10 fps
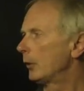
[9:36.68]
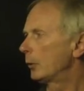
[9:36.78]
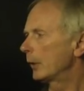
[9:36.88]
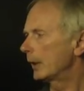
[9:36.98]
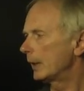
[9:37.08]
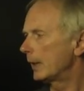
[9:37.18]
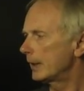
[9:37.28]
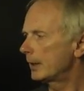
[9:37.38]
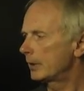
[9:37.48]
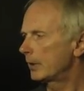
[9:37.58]
During the
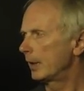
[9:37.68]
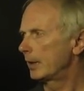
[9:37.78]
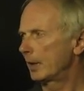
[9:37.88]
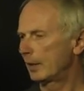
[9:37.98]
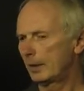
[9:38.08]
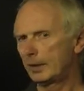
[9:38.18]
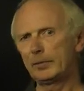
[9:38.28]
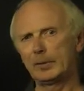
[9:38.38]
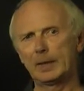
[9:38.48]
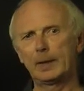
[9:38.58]
night it's
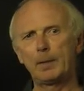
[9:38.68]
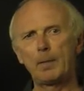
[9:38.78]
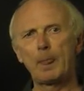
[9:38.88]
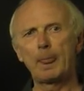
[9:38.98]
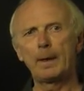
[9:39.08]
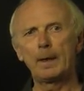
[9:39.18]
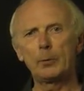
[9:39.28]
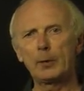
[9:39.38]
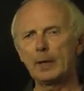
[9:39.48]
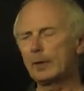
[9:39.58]
different. Here
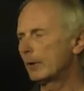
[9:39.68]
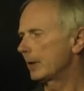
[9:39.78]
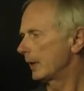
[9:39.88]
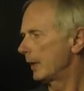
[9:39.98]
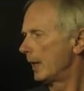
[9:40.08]
we have a